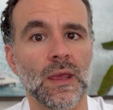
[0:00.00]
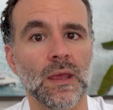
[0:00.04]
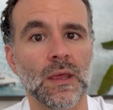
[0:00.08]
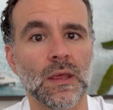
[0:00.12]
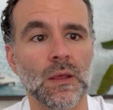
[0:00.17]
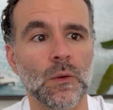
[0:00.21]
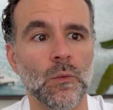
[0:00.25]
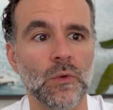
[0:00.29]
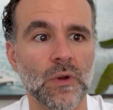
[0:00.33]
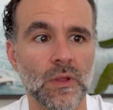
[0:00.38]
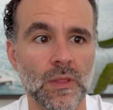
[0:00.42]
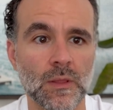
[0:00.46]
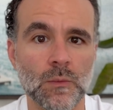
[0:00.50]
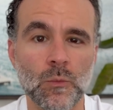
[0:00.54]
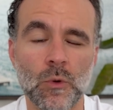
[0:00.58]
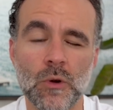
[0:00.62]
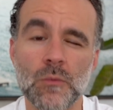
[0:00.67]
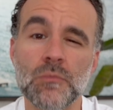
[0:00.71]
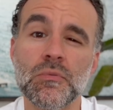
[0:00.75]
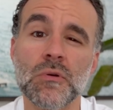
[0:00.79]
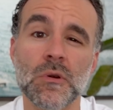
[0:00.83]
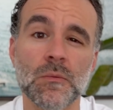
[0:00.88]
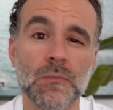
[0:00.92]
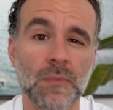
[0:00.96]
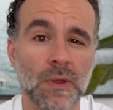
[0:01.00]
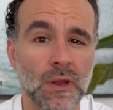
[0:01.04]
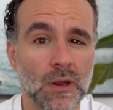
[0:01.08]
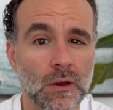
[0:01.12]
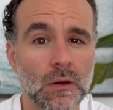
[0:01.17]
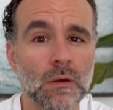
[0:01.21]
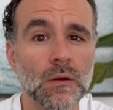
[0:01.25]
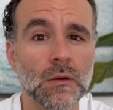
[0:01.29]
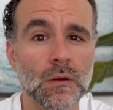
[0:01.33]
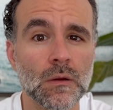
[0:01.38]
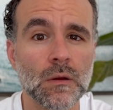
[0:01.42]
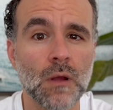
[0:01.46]
one of the more
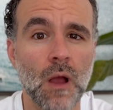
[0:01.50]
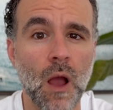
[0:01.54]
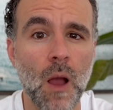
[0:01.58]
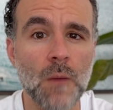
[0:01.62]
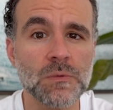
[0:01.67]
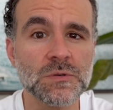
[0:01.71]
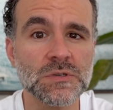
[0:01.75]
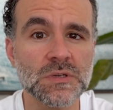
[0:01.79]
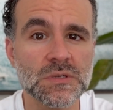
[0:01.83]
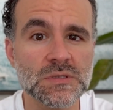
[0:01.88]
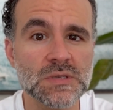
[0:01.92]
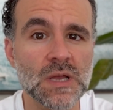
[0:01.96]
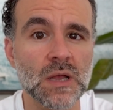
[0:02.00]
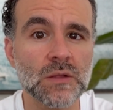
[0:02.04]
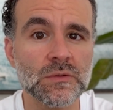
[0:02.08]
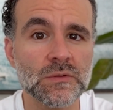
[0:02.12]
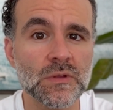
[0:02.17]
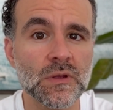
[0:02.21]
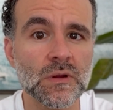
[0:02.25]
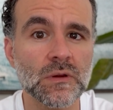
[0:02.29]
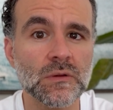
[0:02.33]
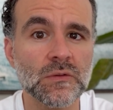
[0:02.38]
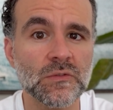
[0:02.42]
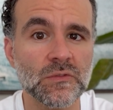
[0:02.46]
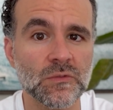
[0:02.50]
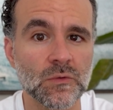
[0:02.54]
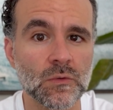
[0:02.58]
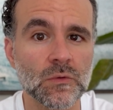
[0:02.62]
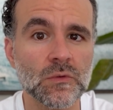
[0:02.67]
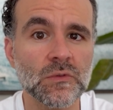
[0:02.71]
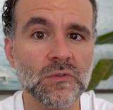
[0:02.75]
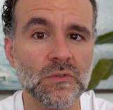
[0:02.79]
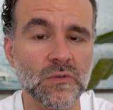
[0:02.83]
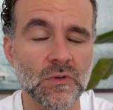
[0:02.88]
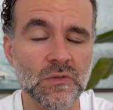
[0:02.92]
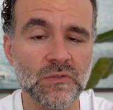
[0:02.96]
premier options out there
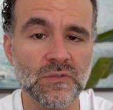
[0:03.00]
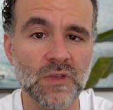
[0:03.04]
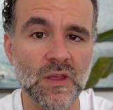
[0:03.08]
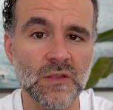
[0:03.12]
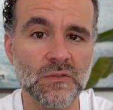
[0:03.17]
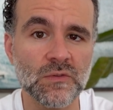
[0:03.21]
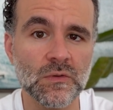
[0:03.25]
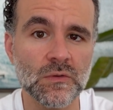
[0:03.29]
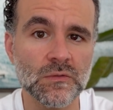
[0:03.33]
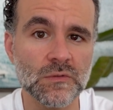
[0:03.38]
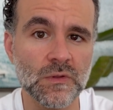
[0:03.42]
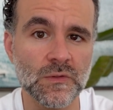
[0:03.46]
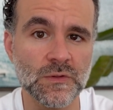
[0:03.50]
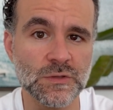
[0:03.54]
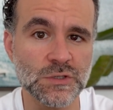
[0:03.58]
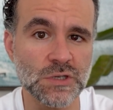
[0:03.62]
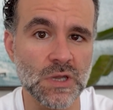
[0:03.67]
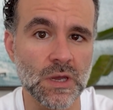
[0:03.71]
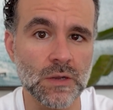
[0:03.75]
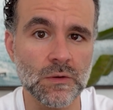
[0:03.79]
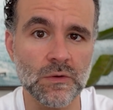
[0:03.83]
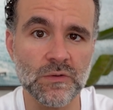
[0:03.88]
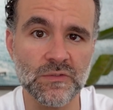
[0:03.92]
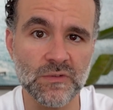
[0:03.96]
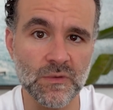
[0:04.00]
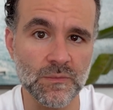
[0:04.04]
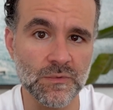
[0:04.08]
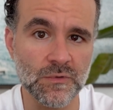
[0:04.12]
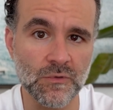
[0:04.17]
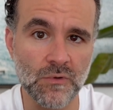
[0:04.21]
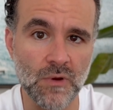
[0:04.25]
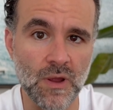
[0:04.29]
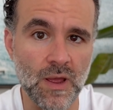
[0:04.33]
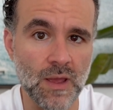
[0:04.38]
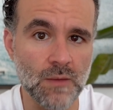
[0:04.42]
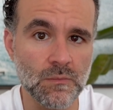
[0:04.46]
soon. So stay tuned to the channel,
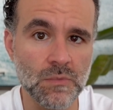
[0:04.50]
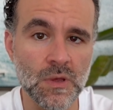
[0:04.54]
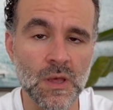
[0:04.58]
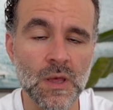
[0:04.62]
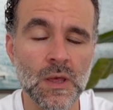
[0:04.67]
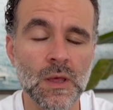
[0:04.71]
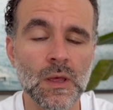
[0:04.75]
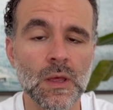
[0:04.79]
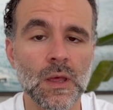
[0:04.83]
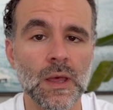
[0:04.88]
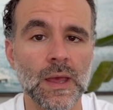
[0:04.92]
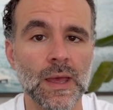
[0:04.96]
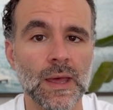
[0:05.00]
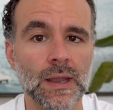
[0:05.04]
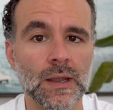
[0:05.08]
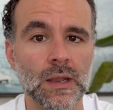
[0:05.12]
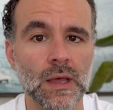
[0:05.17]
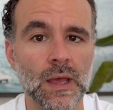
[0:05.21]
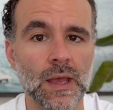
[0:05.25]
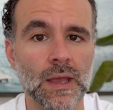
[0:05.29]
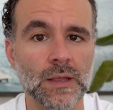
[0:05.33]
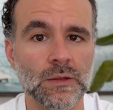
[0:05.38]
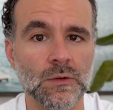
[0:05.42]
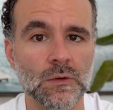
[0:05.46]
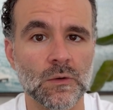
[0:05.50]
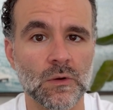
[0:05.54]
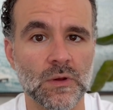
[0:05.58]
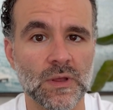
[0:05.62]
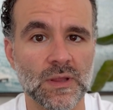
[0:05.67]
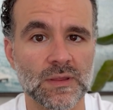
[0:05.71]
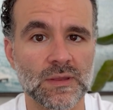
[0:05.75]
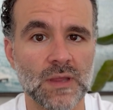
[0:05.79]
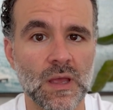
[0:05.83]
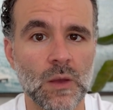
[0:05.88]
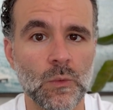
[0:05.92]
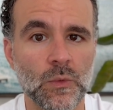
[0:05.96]
subscribe, and you'll
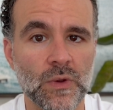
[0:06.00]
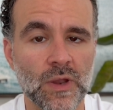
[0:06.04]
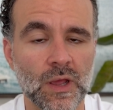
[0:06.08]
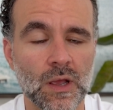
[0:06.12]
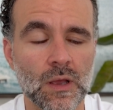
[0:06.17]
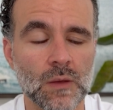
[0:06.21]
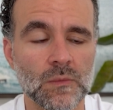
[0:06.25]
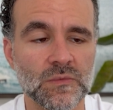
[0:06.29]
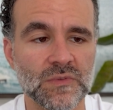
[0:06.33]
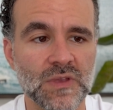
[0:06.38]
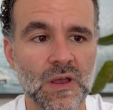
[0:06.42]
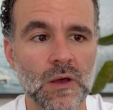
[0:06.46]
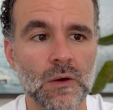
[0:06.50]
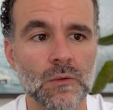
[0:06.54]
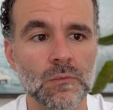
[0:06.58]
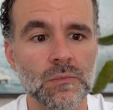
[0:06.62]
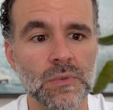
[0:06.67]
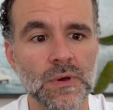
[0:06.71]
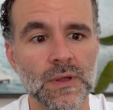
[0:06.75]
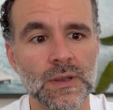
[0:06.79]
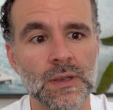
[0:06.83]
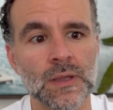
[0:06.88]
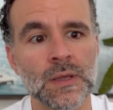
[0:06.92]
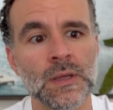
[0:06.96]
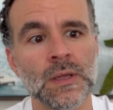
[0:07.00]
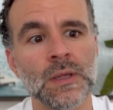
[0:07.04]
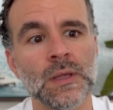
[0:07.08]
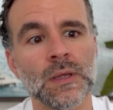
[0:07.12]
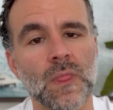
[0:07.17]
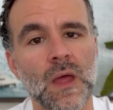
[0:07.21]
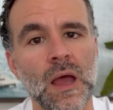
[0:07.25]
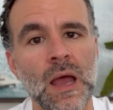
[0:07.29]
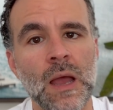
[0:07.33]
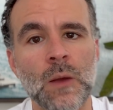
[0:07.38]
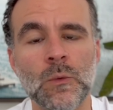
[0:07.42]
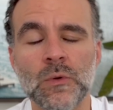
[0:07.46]
get that when it comes out. But
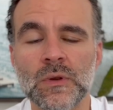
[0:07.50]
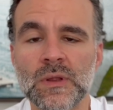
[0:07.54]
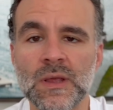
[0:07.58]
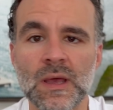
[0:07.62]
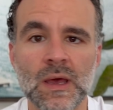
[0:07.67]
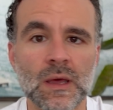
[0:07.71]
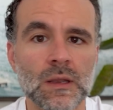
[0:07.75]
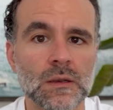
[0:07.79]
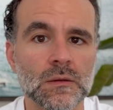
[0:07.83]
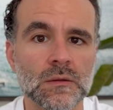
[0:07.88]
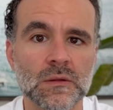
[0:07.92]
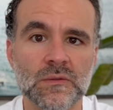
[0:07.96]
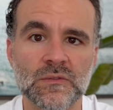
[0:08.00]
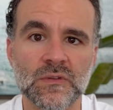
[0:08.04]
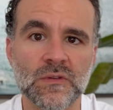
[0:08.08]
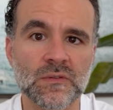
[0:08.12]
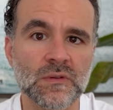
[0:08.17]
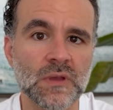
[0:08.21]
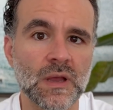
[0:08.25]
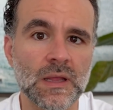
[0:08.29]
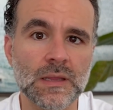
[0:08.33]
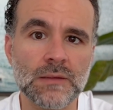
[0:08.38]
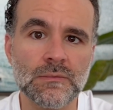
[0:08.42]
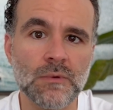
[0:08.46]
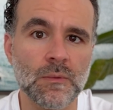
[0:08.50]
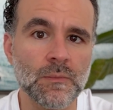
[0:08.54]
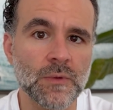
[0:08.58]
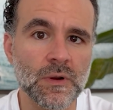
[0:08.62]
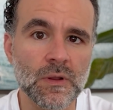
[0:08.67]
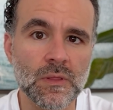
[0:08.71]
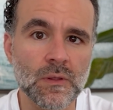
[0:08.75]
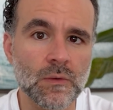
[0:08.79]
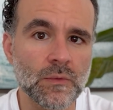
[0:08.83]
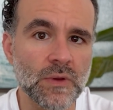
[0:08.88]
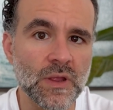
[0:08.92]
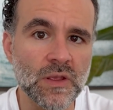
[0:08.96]
I would get just kind of a middle
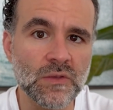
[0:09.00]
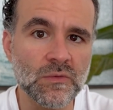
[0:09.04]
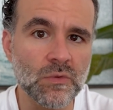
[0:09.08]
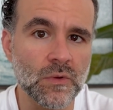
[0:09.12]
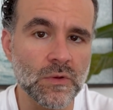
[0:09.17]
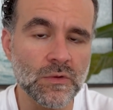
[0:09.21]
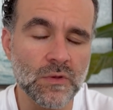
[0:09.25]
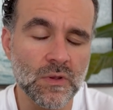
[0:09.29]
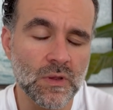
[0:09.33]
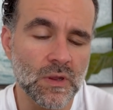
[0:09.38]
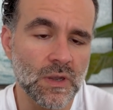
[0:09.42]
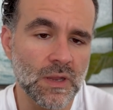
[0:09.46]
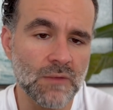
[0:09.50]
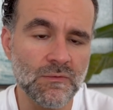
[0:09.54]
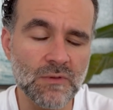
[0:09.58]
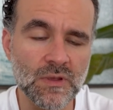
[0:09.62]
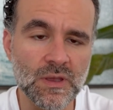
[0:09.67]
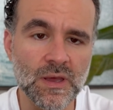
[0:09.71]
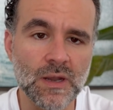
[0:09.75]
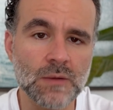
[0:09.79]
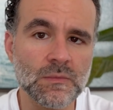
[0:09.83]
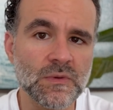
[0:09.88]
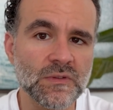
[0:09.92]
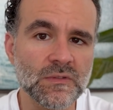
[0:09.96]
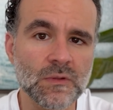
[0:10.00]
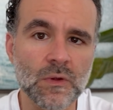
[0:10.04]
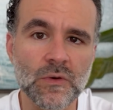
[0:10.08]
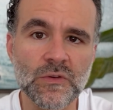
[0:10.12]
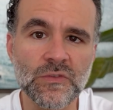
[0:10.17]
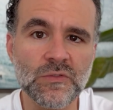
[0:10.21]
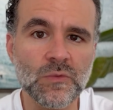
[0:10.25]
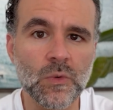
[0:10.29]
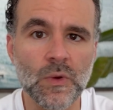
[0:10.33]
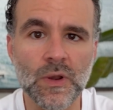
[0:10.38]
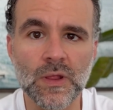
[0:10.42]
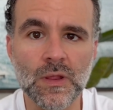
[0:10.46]
of the range one. You can even get them as low as
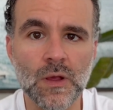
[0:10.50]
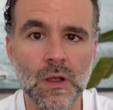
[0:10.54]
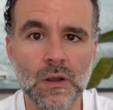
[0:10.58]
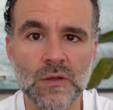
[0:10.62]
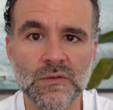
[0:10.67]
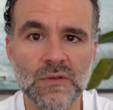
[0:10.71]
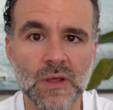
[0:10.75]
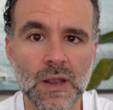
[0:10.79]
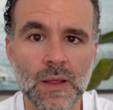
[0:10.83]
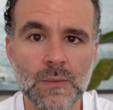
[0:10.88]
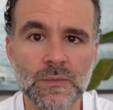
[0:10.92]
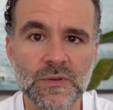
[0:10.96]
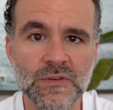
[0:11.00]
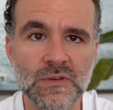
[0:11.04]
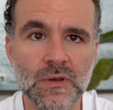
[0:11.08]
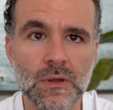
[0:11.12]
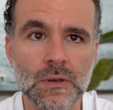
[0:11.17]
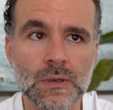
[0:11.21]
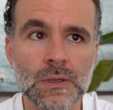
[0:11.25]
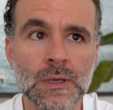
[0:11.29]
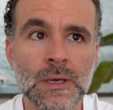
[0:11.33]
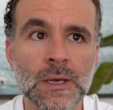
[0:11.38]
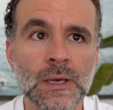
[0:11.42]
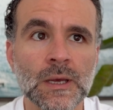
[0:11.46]
$20 on Amazon.